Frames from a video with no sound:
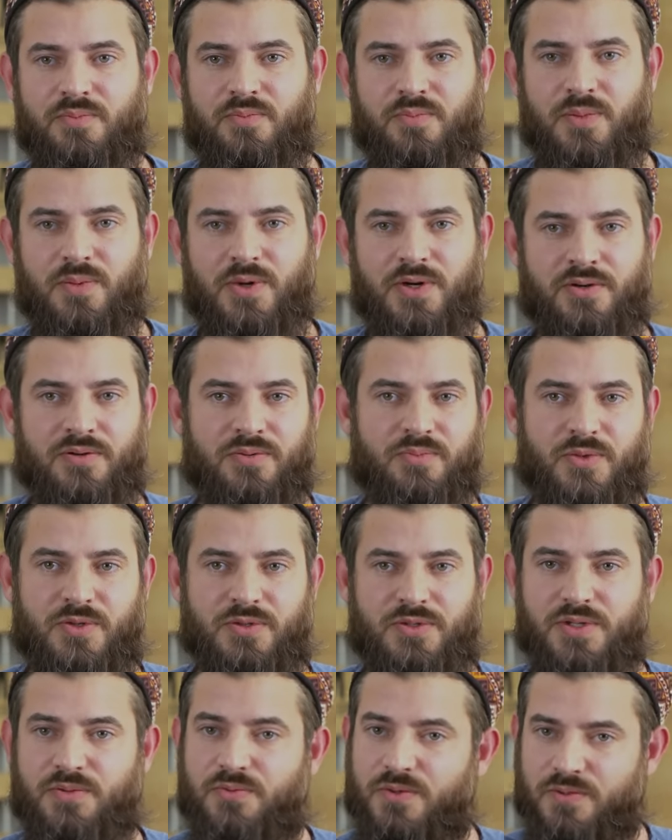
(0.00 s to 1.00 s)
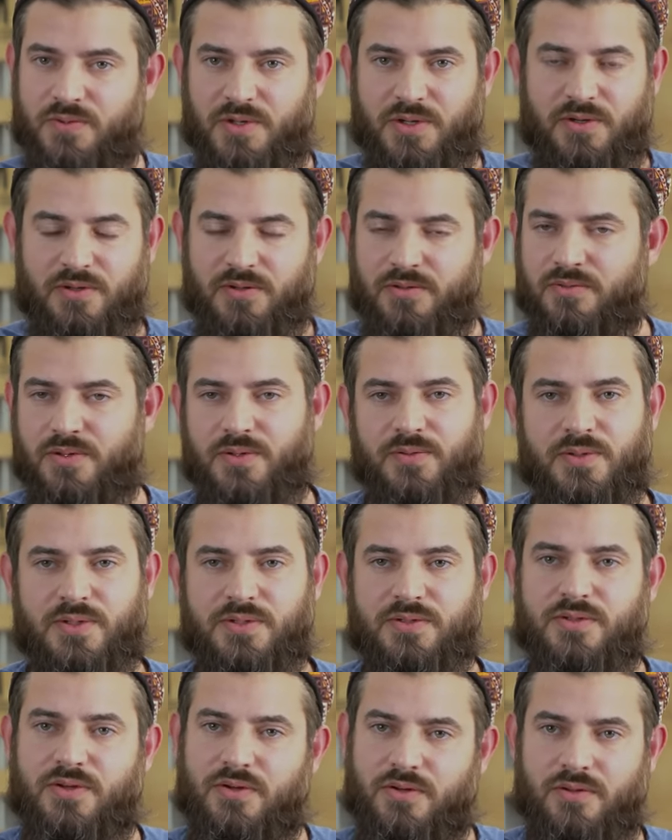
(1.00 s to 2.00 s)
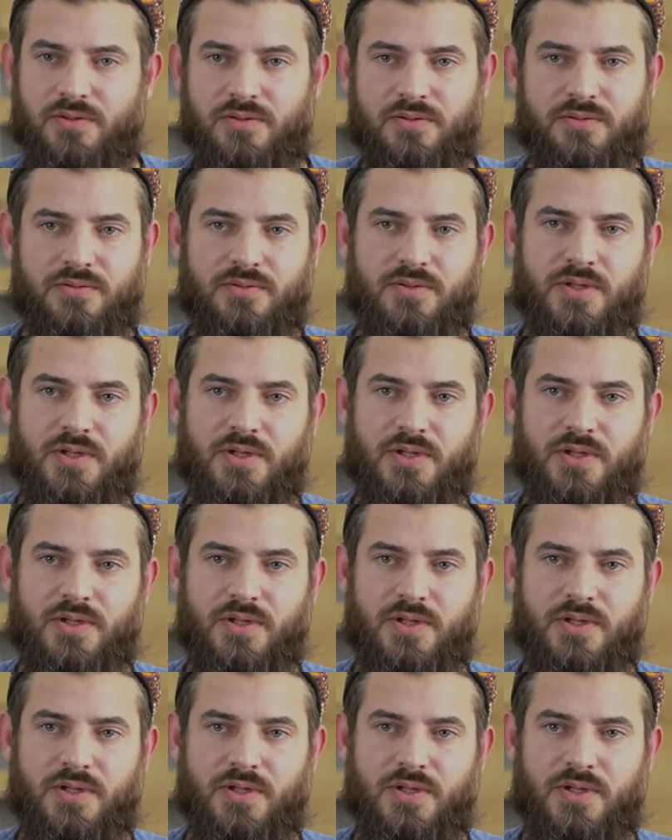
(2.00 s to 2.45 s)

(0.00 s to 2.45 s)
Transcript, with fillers: born Muslim. We were all reverts, all.